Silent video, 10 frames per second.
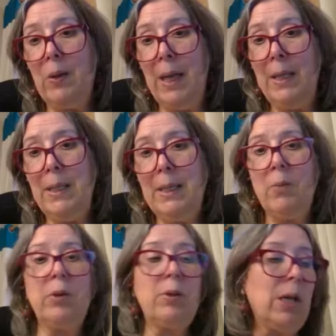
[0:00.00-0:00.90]
Okay, they
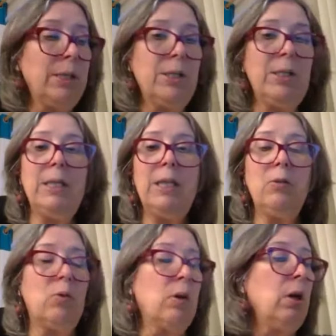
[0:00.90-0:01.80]
were either contadini
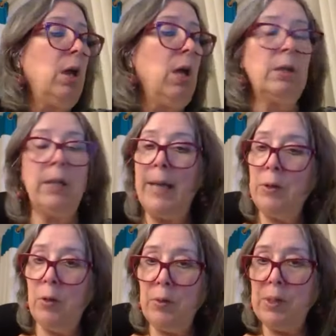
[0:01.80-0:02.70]
or
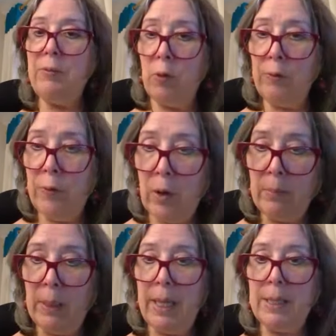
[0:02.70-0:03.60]
landowners for
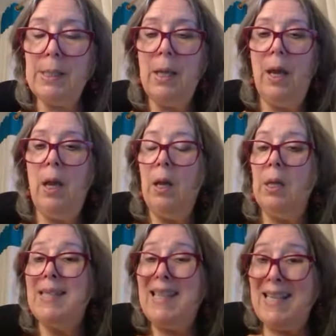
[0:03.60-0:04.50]
farmlands.
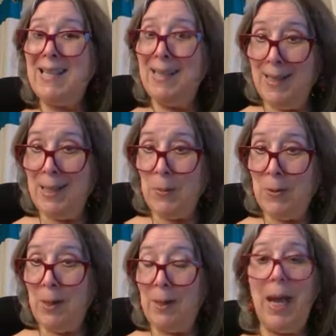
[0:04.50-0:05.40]

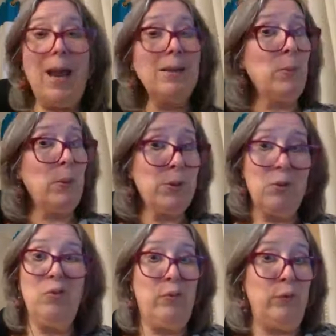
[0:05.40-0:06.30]
66%, as opposed
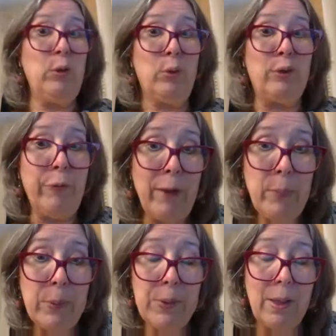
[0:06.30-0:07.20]
to fewer than
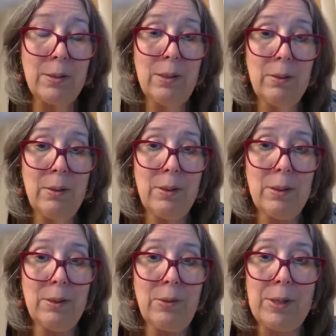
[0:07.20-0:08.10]
5%
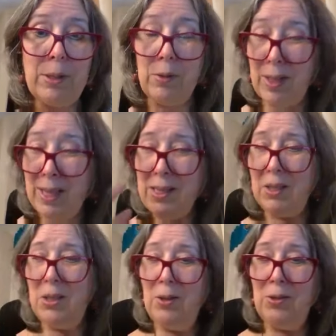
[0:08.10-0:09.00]
in Trento. So that's a
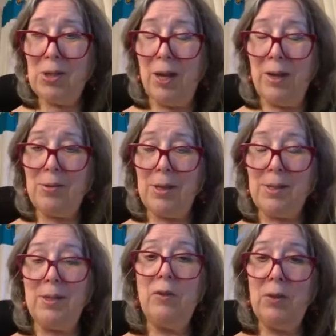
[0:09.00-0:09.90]
huge
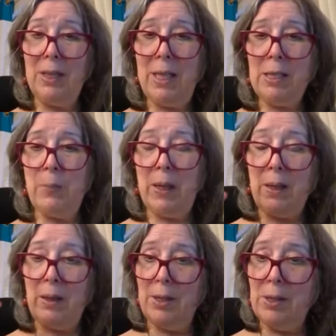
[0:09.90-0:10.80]
contrast. Now, if you think that's
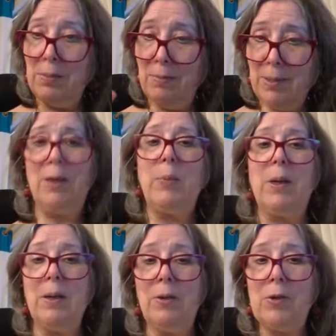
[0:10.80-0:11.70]
big, I'm going to tell you
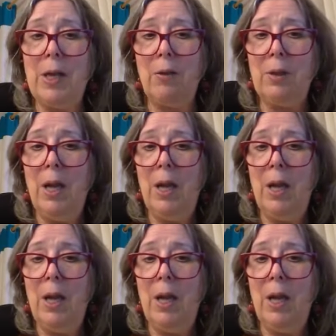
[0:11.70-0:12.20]
about another town.